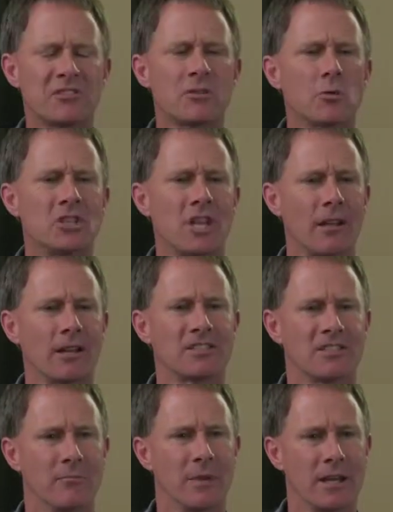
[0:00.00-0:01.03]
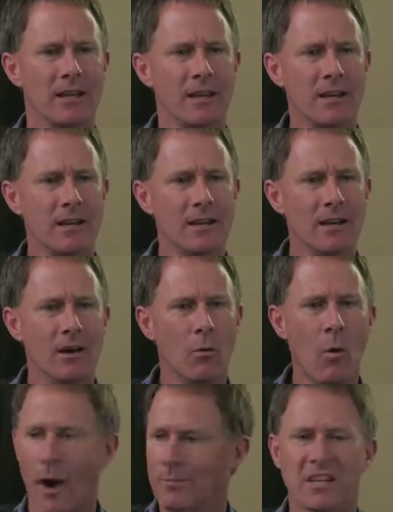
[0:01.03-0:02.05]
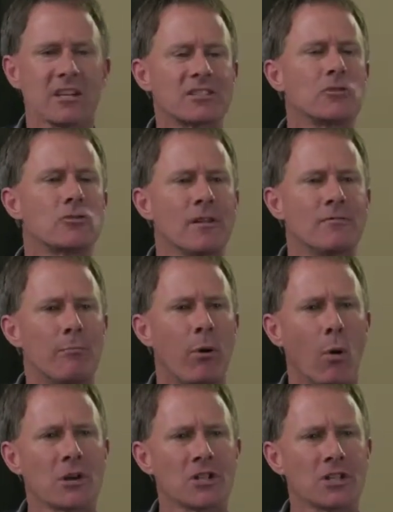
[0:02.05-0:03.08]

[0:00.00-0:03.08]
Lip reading: so jealous of me. Why, because I drive a Porsche?